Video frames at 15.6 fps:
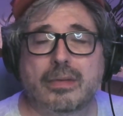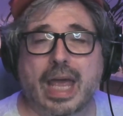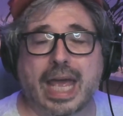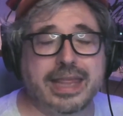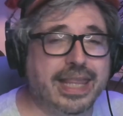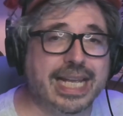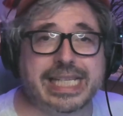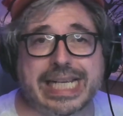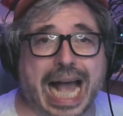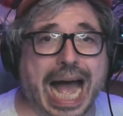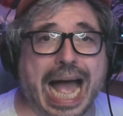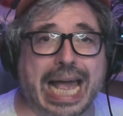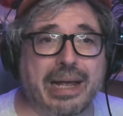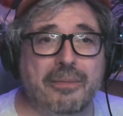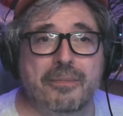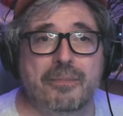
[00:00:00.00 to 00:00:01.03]
And this
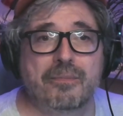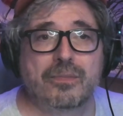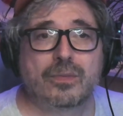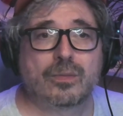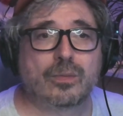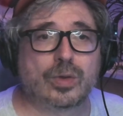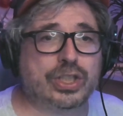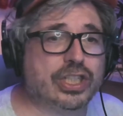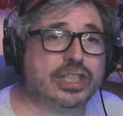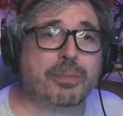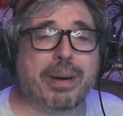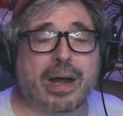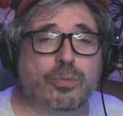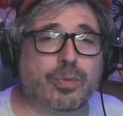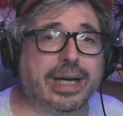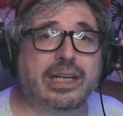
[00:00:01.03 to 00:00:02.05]
guy was just
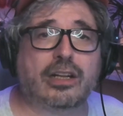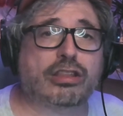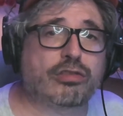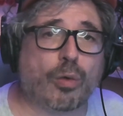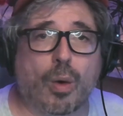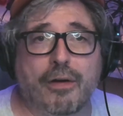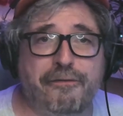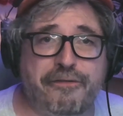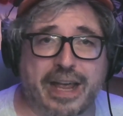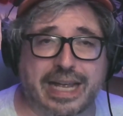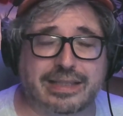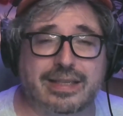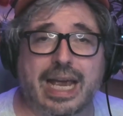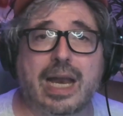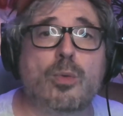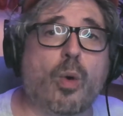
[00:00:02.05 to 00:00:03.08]
about ready to throw a
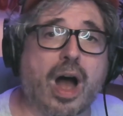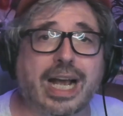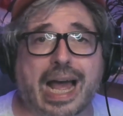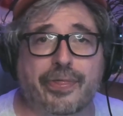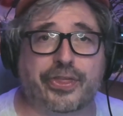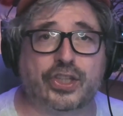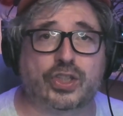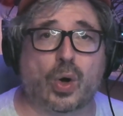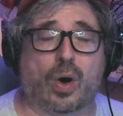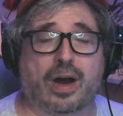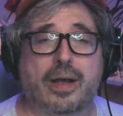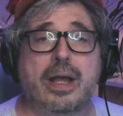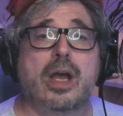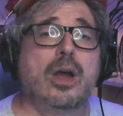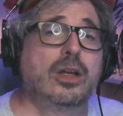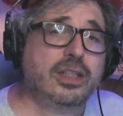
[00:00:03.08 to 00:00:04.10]
fit and walk out the door,
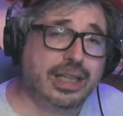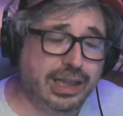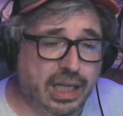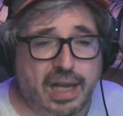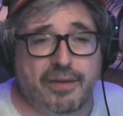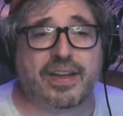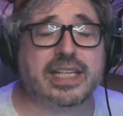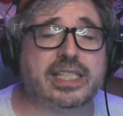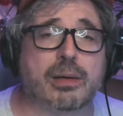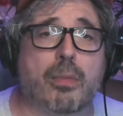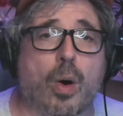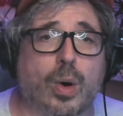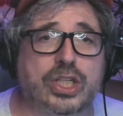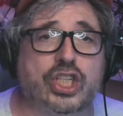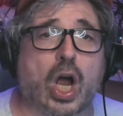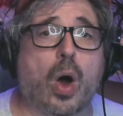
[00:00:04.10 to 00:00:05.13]
leaving
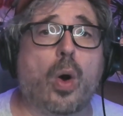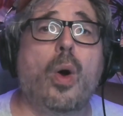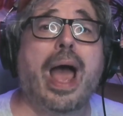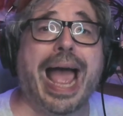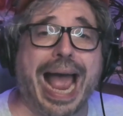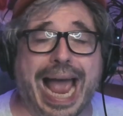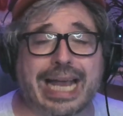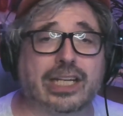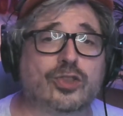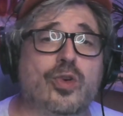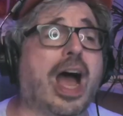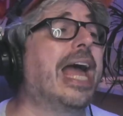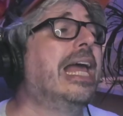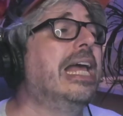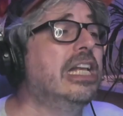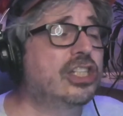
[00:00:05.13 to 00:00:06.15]
Samoa Joe hanging
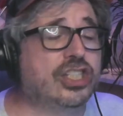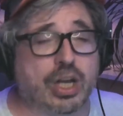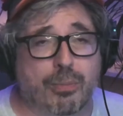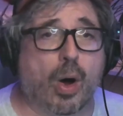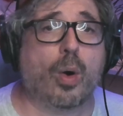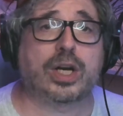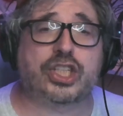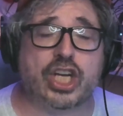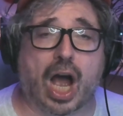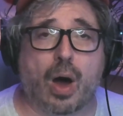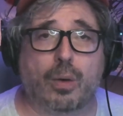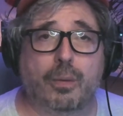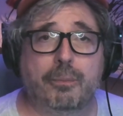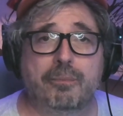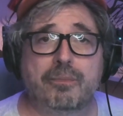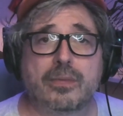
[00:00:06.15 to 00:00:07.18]
dry. Samoa
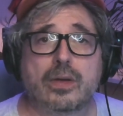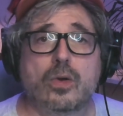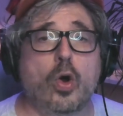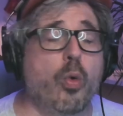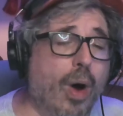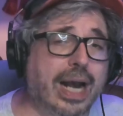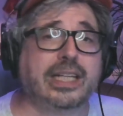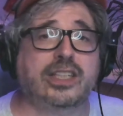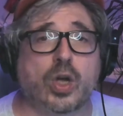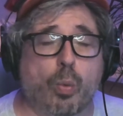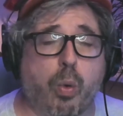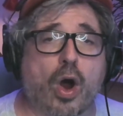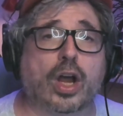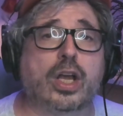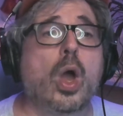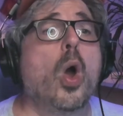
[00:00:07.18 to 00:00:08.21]
Joe, who wanted to
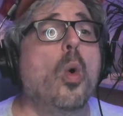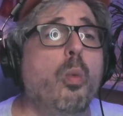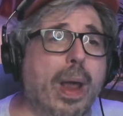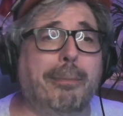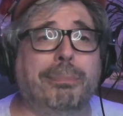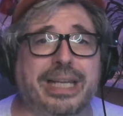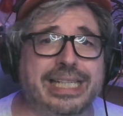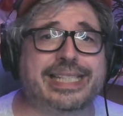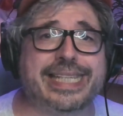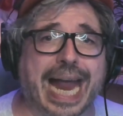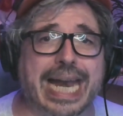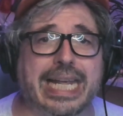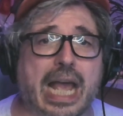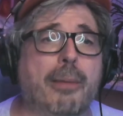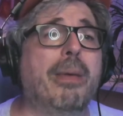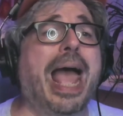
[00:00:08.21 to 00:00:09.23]
work Wembley
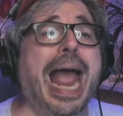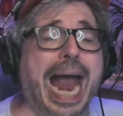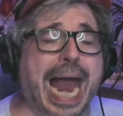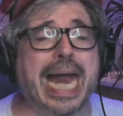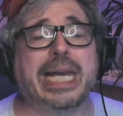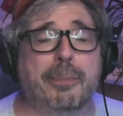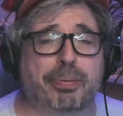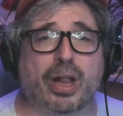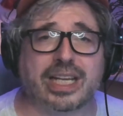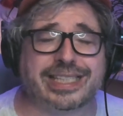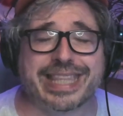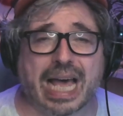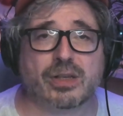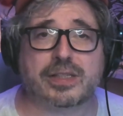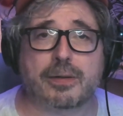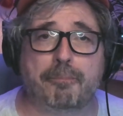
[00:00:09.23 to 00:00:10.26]
Stadium, 80 plus
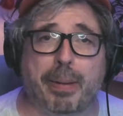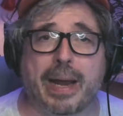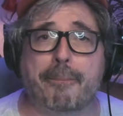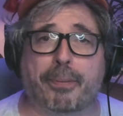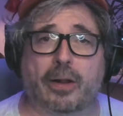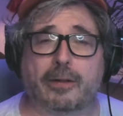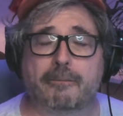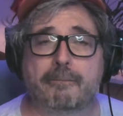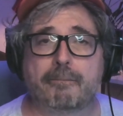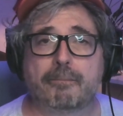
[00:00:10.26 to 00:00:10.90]
thousand people.